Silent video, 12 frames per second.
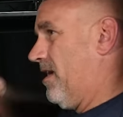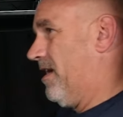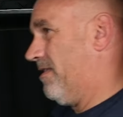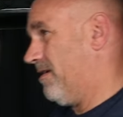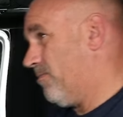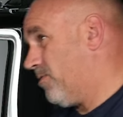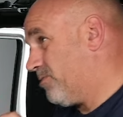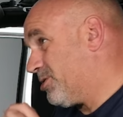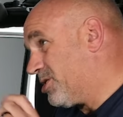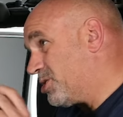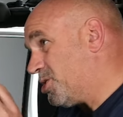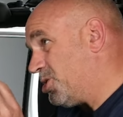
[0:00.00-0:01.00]
And then we'll
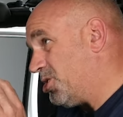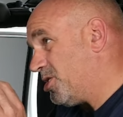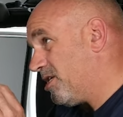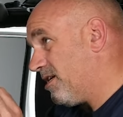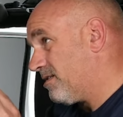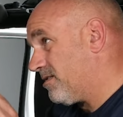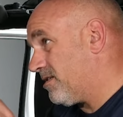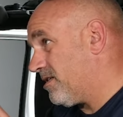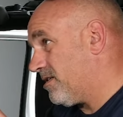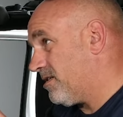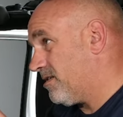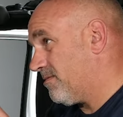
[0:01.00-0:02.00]
just gently